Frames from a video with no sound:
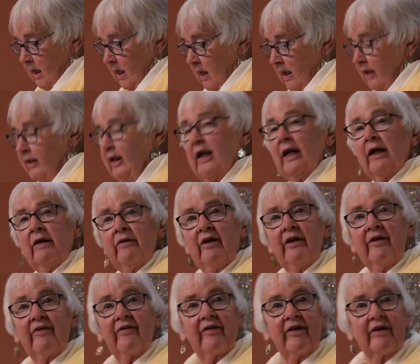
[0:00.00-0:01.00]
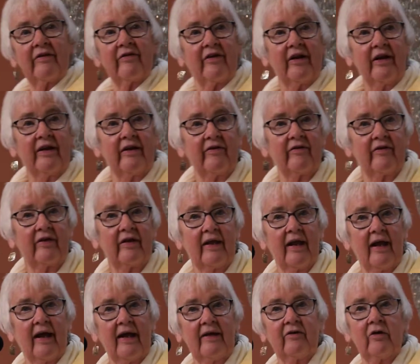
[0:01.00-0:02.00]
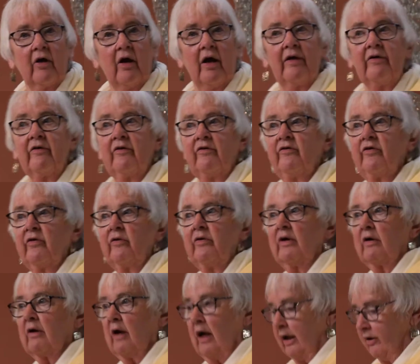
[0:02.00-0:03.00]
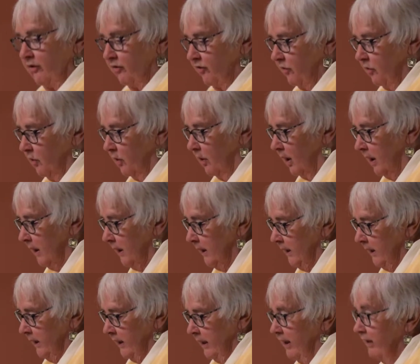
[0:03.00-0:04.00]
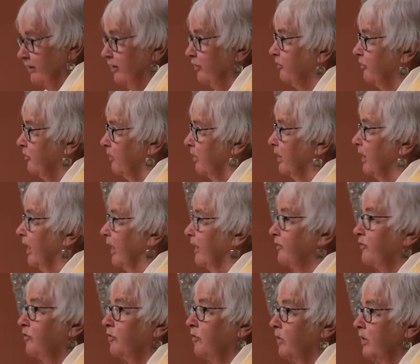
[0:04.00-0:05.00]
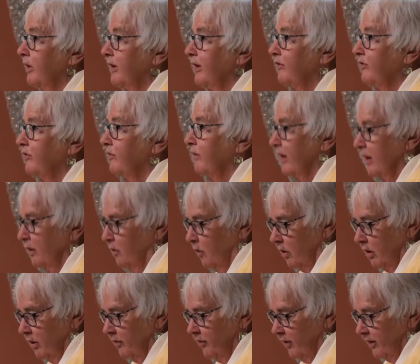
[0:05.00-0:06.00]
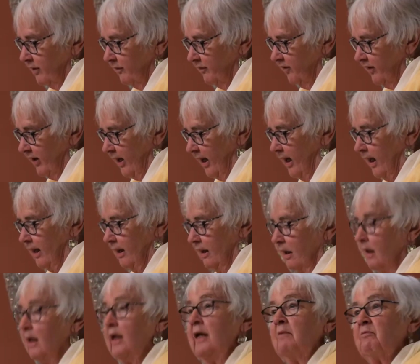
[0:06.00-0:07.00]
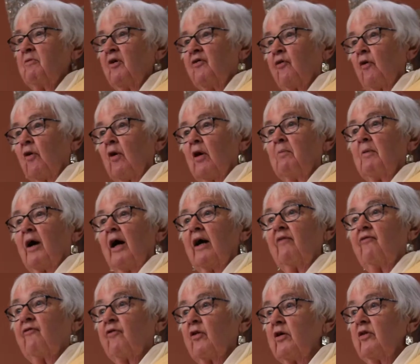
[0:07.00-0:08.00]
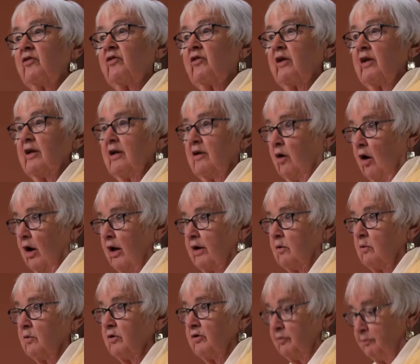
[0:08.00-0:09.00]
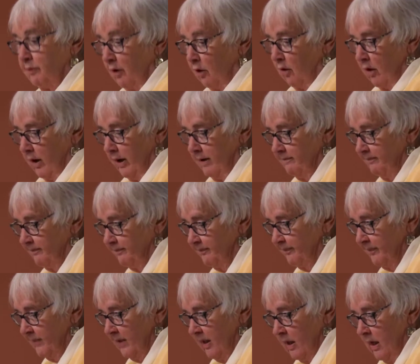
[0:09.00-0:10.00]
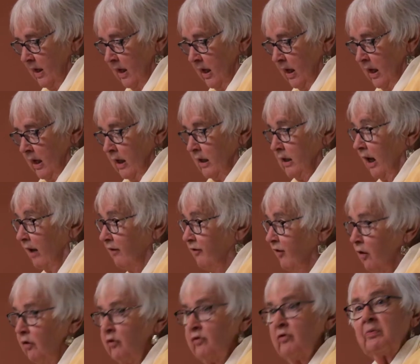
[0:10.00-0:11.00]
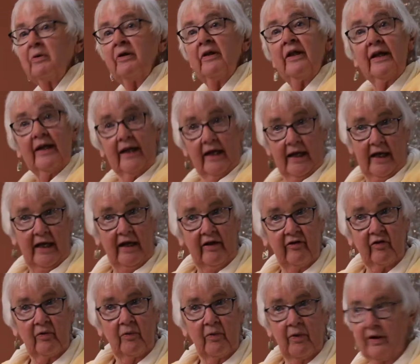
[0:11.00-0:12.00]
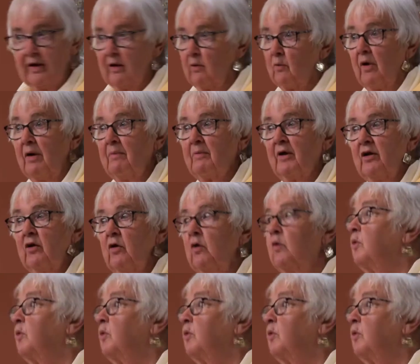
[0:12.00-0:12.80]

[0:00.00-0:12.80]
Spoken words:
In the 1960s, I taught junior high school in the Shoreline School District north of Seattle before my first daughter was born. Now, those were the days when a woman who